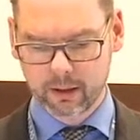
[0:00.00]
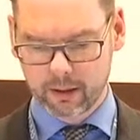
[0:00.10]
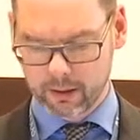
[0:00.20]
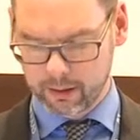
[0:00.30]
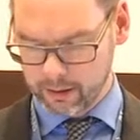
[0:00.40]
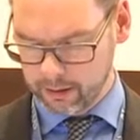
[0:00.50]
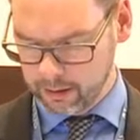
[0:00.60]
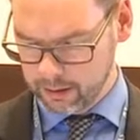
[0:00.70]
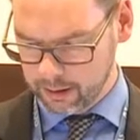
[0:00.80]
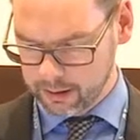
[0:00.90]
And I
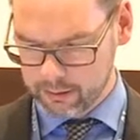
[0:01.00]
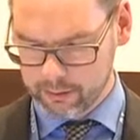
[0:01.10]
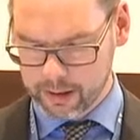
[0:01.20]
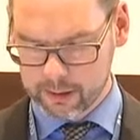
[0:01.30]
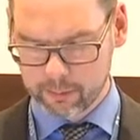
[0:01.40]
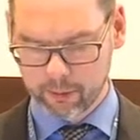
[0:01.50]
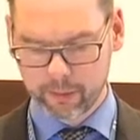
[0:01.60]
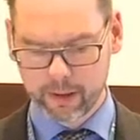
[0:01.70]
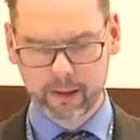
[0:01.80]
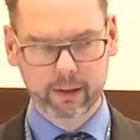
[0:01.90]
think as a transport
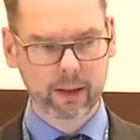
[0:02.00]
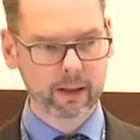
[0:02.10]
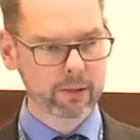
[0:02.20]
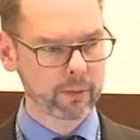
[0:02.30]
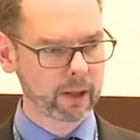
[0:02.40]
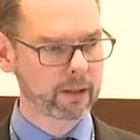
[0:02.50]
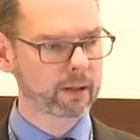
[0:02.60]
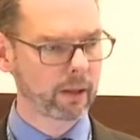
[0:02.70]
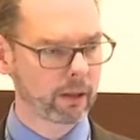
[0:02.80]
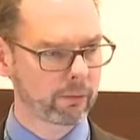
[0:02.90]
planner, yes, we can
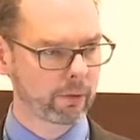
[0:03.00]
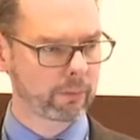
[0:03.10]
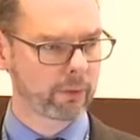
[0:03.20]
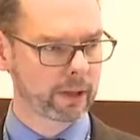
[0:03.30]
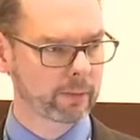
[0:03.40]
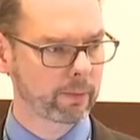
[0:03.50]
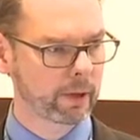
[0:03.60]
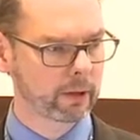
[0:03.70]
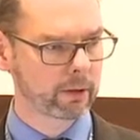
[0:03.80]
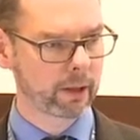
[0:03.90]
start from
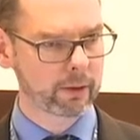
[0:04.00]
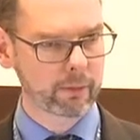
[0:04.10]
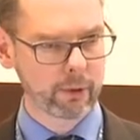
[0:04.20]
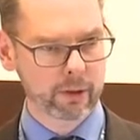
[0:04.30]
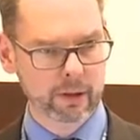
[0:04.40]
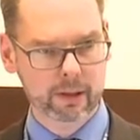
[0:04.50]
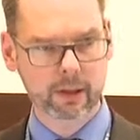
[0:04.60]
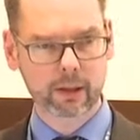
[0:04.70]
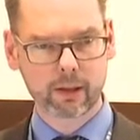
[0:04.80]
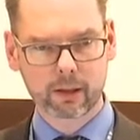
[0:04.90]
transportation networks
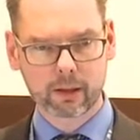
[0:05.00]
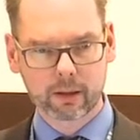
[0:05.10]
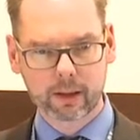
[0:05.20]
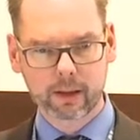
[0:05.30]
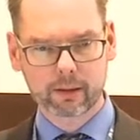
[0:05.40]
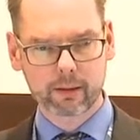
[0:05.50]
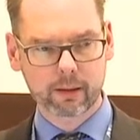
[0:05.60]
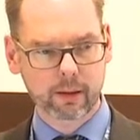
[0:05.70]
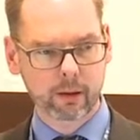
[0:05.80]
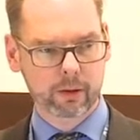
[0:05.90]
that
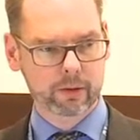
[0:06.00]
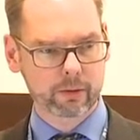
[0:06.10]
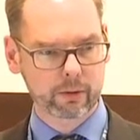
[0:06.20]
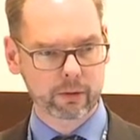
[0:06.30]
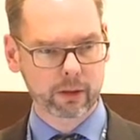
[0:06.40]
also